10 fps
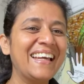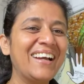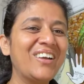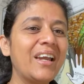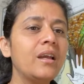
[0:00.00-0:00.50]

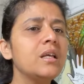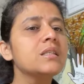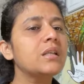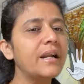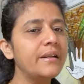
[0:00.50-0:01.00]
Okay.
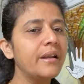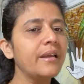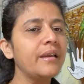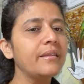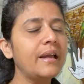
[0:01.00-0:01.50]
Start
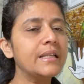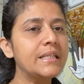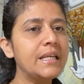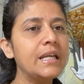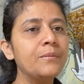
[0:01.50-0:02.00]
drinking that
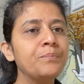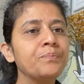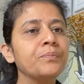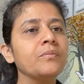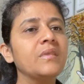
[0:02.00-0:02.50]
tea.
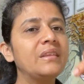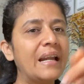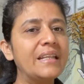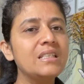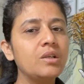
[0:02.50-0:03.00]
That
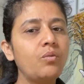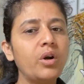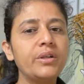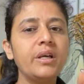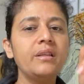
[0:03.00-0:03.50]
is the
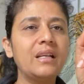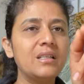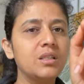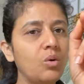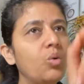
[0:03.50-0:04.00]
water. That is
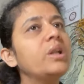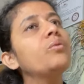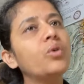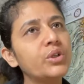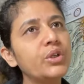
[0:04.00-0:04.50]
the only
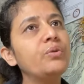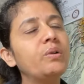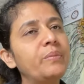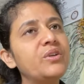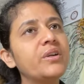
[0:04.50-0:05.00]
water you will
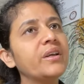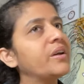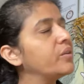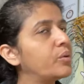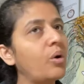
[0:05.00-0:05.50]
be
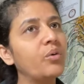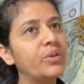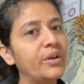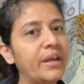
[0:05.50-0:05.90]
drinking throughout the day.